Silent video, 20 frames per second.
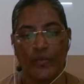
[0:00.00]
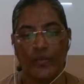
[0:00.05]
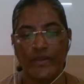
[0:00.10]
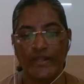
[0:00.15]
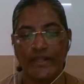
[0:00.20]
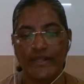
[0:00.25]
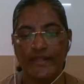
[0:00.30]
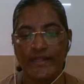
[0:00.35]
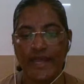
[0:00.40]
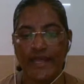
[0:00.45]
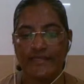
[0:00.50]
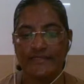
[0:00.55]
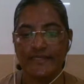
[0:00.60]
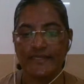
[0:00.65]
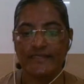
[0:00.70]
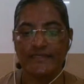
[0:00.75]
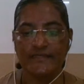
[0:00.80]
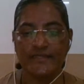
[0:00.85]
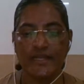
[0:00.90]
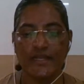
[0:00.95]
Within the
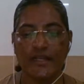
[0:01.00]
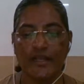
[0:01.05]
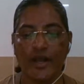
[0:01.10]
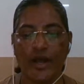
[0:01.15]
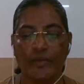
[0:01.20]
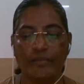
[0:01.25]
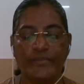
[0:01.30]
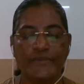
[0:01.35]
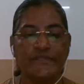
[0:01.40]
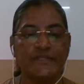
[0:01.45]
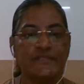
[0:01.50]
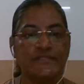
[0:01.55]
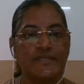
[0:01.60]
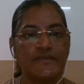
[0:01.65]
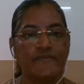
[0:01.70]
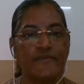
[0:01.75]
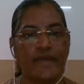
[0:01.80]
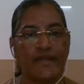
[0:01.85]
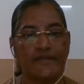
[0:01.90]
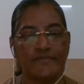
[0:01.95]
existing
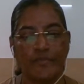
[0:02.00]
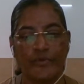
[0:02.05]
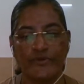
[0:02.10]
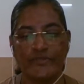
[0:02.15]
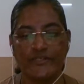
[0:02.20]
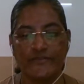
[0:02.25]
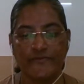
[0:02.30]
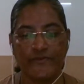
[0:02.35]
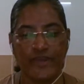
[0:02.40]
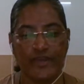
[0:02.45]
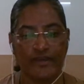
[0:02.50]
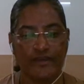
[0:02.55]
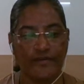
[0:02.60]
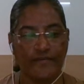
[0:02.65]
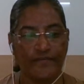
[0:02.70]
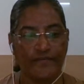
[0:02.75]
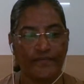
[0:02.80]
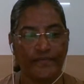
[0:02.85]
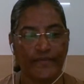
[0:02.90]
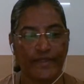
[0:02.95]
competitive atmosphere,
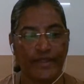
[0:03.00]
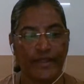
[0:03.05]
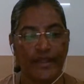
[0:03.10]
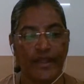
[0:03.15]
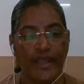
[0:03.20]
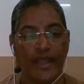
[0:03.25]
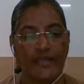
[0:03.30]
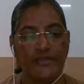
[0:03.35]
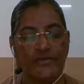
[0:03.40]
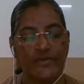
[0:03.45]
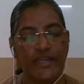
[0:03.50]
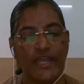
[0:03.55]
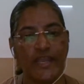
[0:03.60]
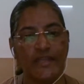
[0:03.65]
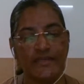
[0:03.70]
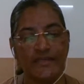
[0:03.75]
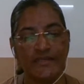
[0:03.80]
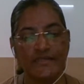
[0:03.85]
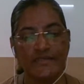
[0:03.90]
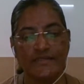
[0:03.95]

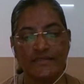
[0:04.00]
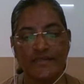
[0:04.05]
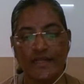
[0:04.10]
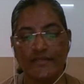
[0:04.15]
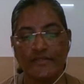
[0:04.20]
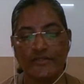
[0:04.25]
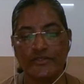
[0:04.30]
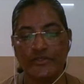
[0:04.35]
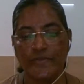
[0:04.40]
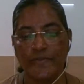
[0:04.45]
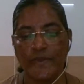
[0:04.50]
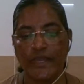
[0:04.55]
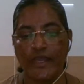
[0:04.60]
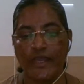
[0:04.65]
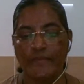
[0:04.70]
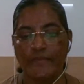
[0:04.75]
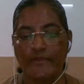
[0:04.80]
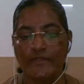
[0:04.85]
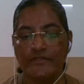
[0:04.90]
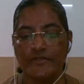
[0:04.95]
educators need to
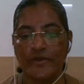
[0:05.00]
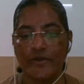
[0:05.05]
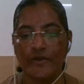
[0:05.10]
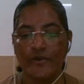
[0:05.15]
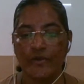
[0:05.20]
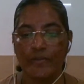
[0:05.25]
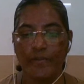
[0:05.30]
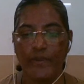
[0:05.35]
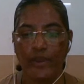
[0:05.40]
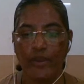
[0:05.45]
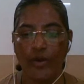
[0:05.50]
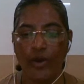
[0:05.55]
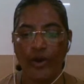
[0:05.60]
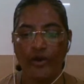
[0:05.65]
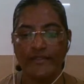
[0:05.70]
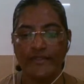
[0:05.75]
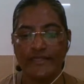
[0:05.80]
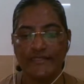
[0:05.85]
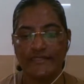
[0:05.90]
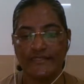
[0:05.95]
be able to look
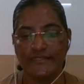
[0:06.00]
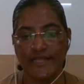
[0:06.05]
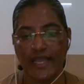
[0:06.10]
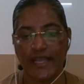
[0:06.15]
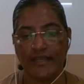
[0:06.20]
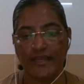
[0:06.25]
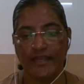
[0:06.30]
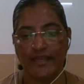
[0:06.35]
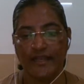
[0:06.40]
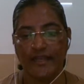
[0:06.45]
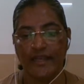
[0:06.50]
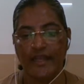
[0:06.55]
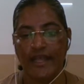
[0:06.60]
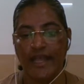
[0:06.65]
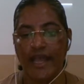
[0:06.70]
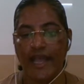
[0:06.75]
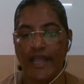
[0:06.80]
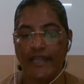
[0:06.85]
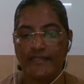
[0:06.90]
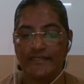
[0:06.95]
beyond the said
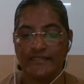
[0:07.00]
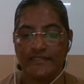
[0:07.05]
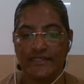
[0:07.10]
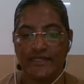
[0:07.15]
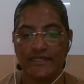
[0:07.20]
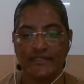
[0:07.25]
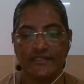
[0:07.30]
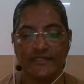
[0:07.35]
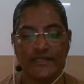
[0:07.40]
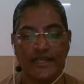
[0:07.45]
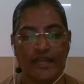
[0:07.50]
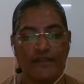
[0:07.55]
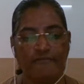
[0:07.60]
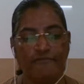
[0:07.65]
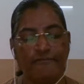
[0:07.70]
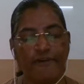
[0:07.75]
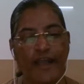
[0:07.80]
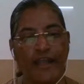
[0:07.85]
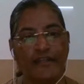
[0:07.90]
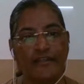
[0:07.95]
and did
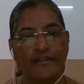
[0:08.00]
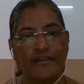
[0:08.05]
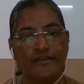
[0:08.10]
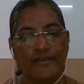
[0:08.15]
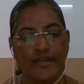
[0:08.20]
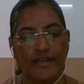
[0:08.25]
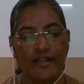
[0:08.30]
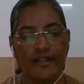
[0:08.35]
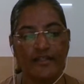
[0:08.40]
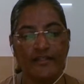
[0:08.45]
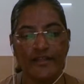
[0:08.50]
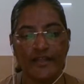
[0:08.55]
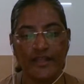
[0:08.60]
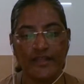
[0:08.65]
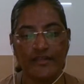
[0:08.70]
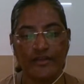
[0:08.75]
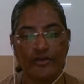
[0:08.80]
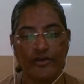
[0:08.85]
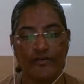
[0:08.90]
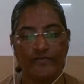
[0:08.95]
and find the real
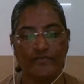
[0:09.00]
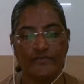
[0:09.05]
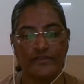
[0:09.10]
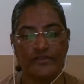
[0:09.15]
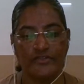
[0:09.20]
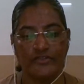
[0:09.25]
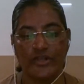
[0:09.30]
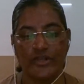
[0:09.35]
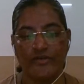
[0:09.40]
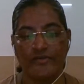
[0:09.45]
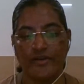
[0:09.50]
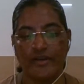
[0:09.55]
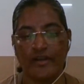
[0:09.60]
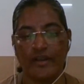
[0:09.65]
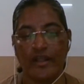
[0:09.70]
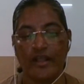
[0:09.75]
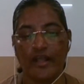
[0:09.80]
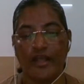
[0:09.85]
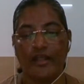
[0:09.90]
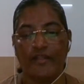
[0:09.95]
need of the
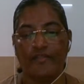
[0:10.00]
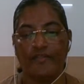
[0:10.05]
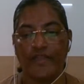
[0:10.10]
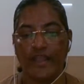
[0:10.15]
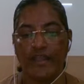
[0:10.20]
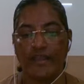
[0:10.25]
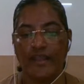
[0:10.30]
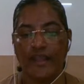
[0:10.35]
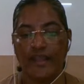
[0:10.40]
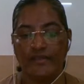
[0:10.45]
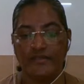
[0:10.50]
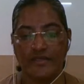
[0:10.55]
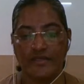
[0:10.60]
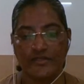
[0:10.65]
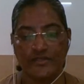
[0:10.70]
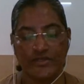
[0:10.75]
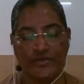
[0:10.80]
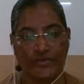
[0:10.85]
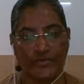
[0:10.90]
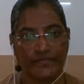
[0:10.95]
children they cater
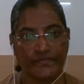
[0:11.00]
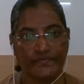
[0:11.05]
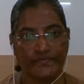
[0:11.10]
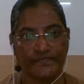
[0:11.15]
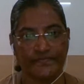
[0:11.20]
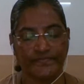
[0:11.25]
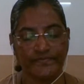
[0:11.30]
to.